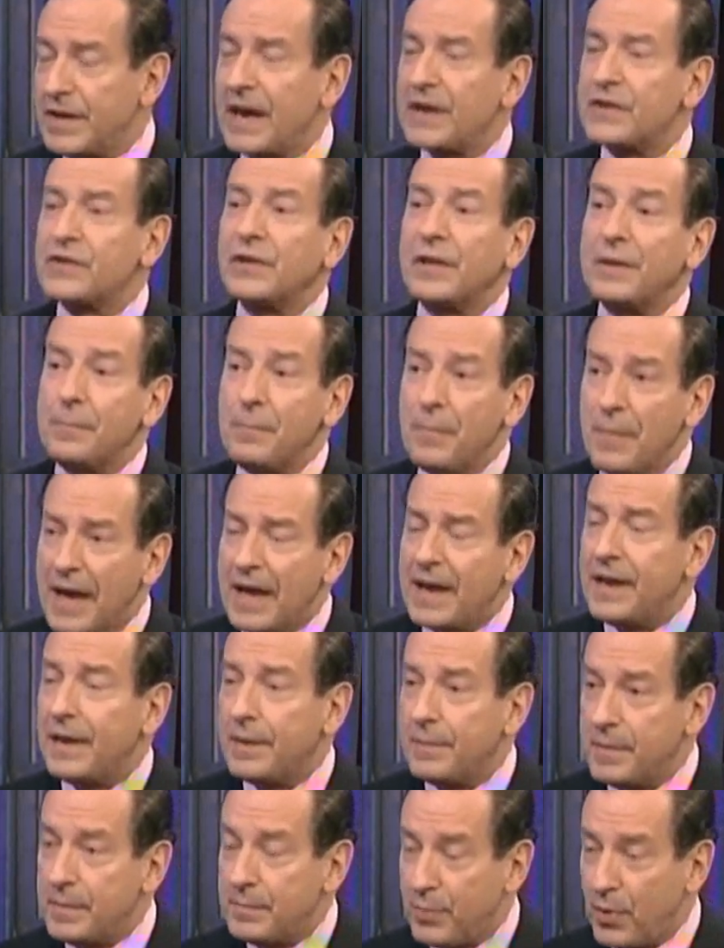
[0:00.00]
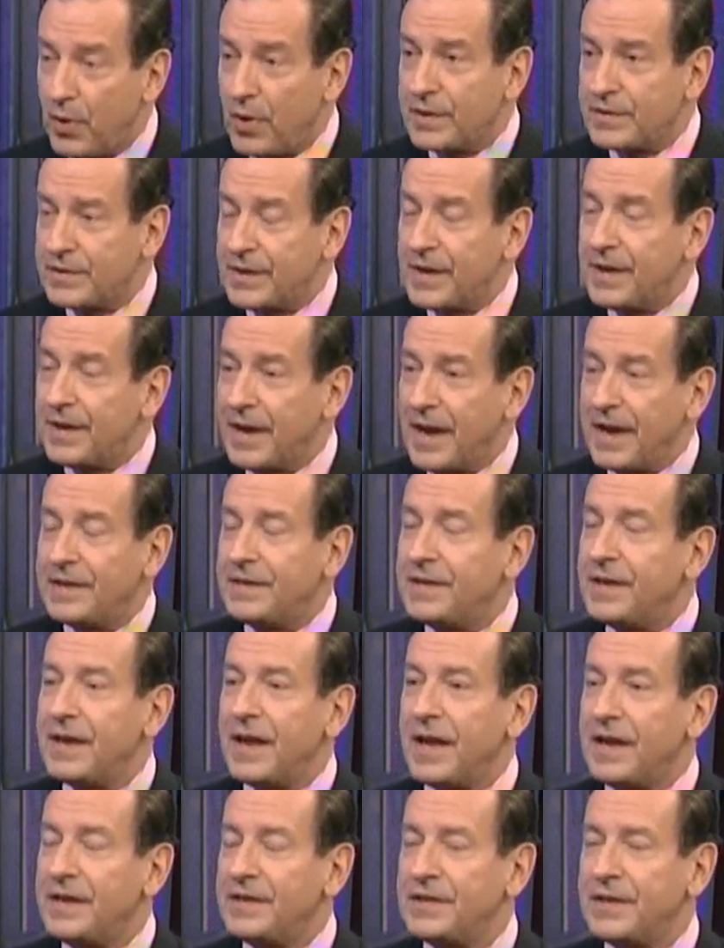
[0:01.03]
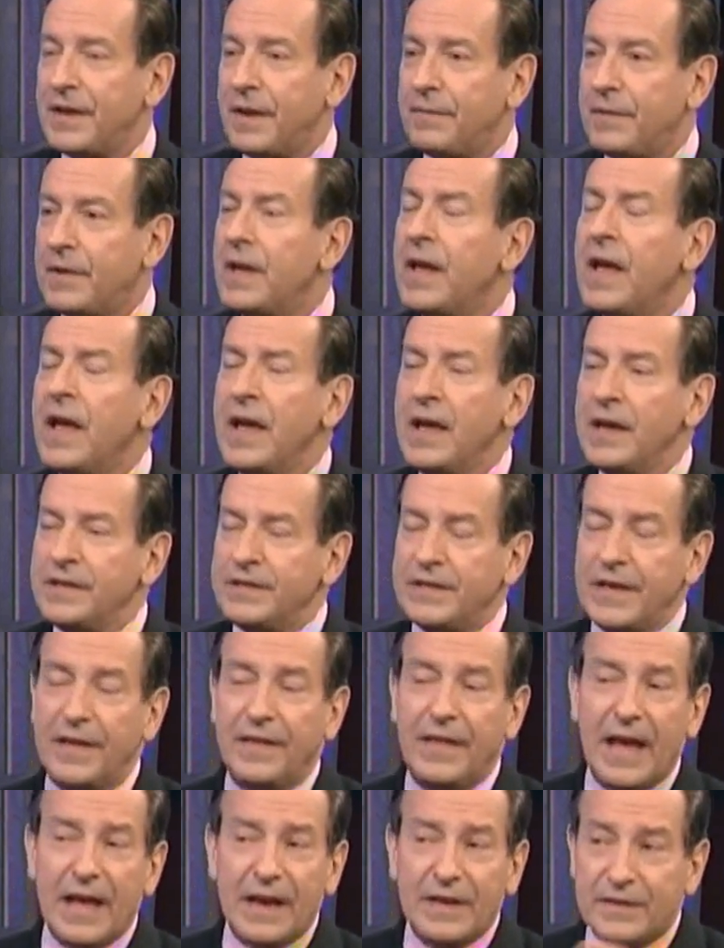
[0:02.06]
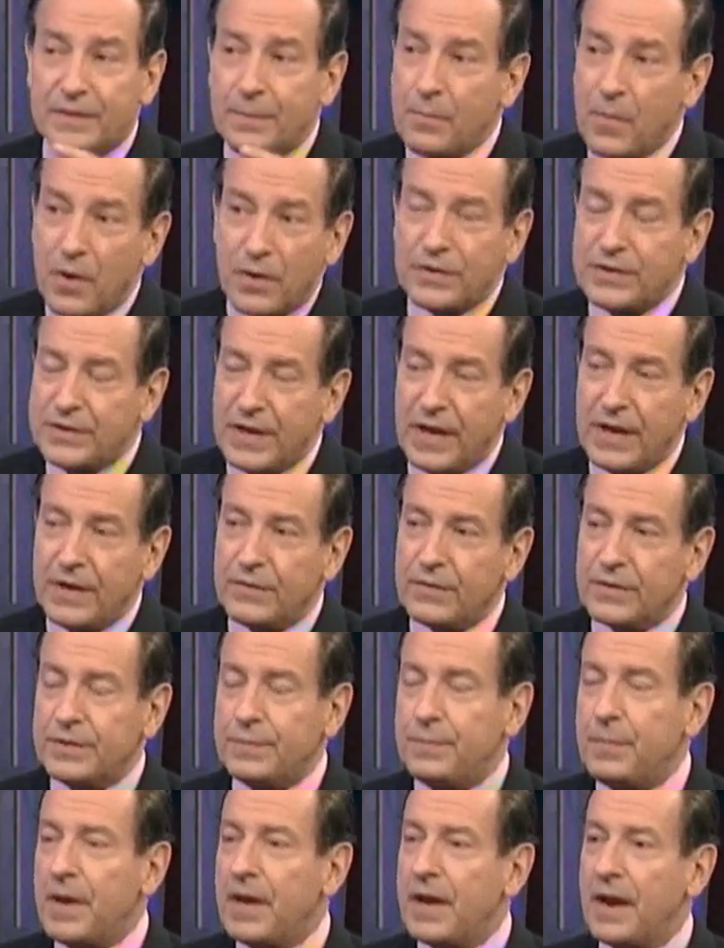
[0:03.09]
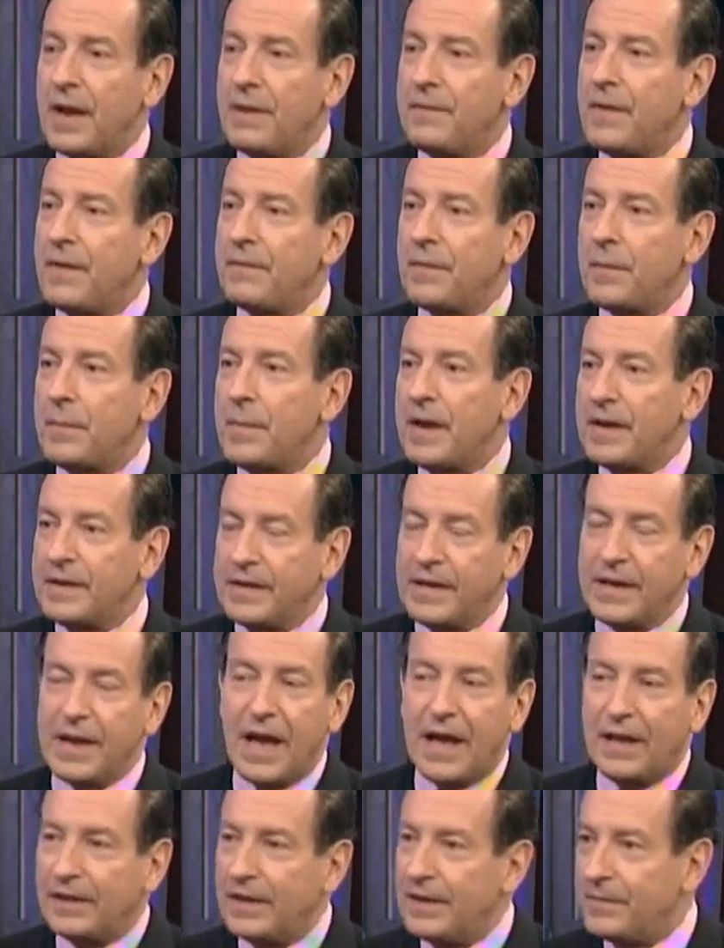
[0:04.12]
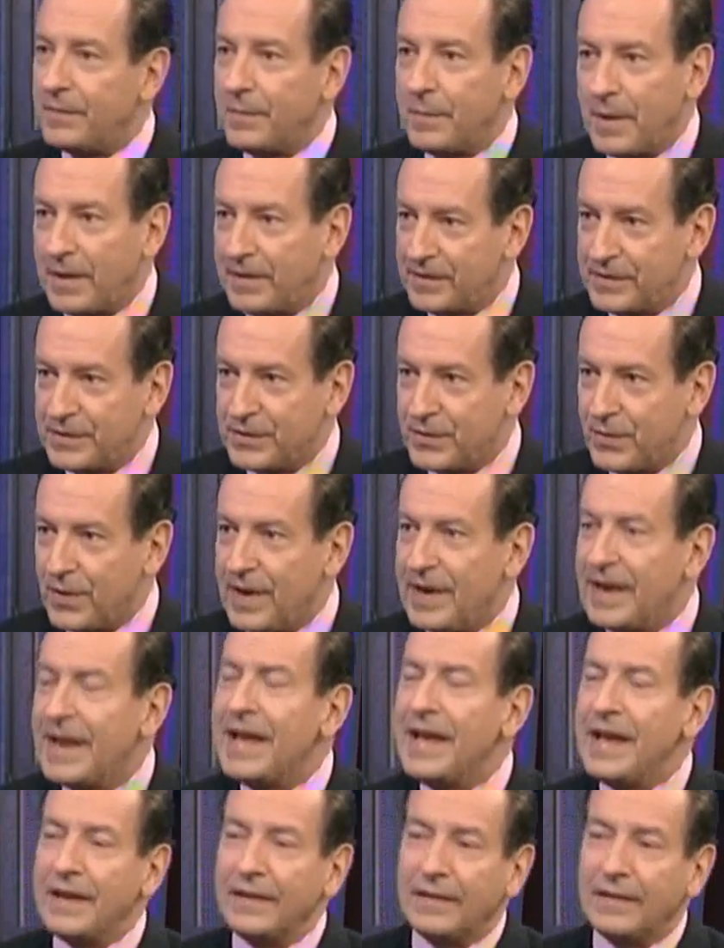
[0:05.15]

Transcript: Actually met him in person in 1997, said that is the most dangerous man I've ever met, cannot leave him on the street.